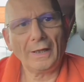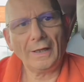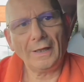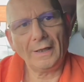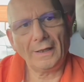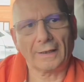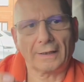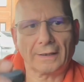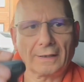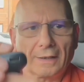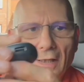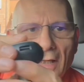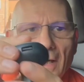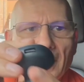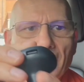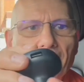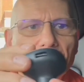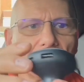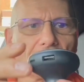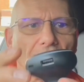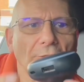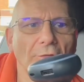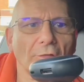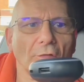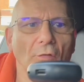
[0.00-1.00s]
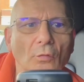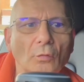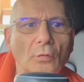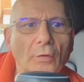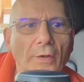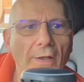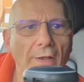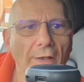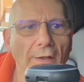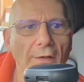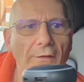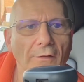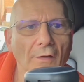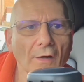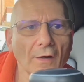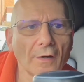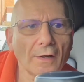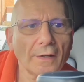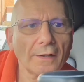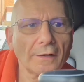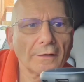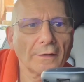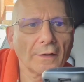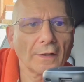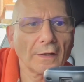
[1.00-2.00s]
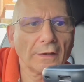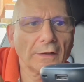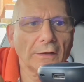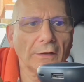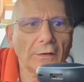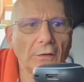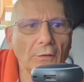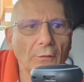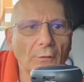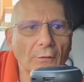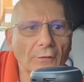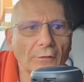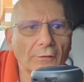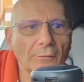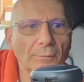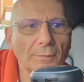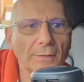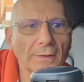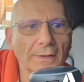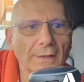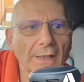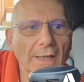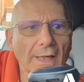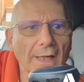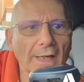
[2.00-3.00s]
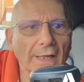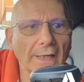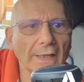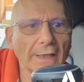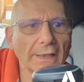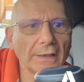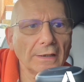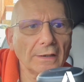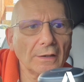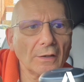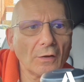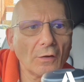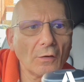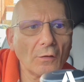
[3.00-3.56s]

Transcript: It comes with either a USB-A